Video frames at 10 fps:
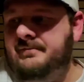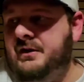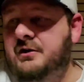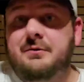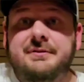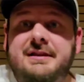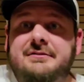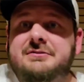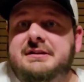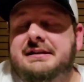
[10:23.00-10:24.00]
right, well, that
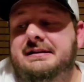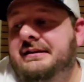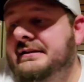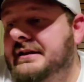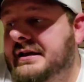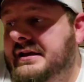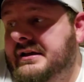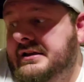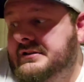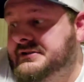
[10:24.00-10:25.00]
looks like it.
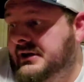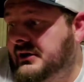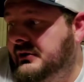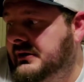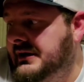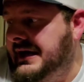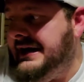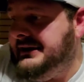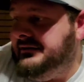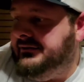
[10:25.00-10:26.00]
So
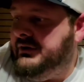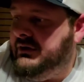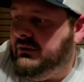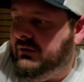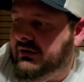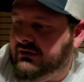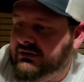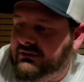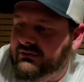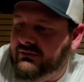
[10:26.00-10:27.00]
out of 1,
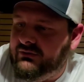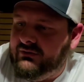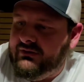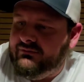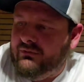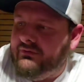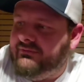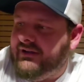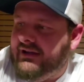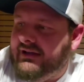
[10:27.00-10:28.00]
2, 3, 4,
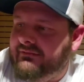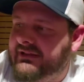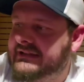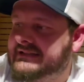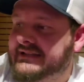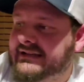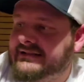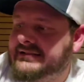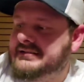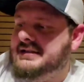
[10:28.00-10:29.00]
5,
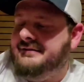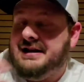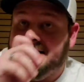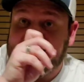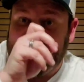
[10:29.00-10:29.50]
6, 7, out of